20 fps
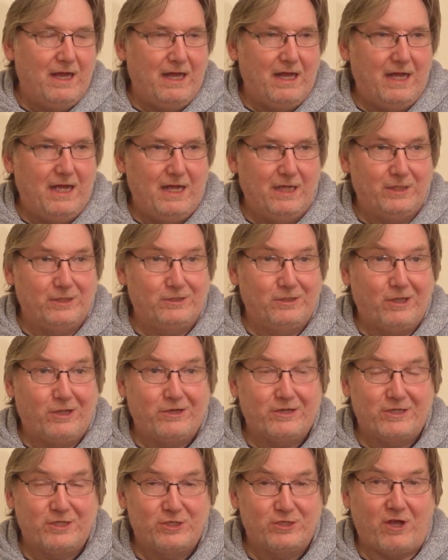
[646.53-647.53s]
A
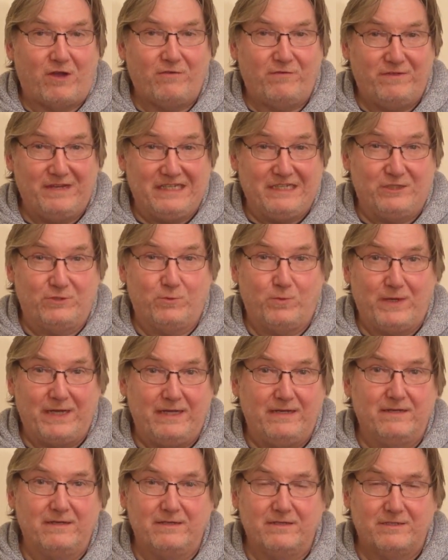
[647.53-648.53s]
lot of toffee
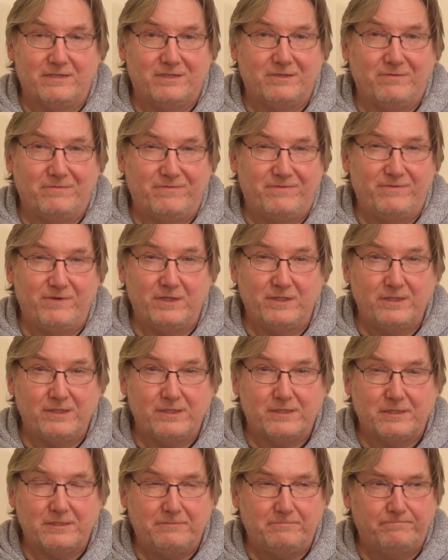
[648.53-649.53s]
sweetness up
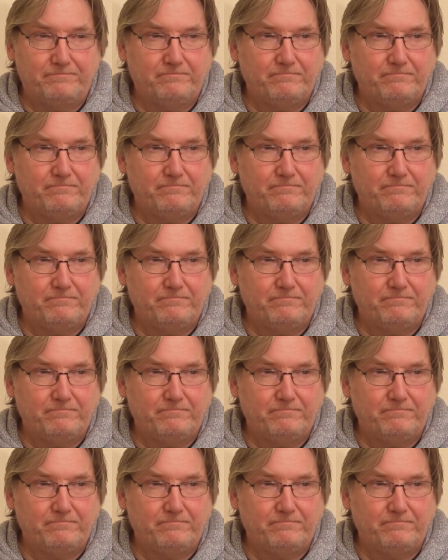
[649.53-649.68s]
front.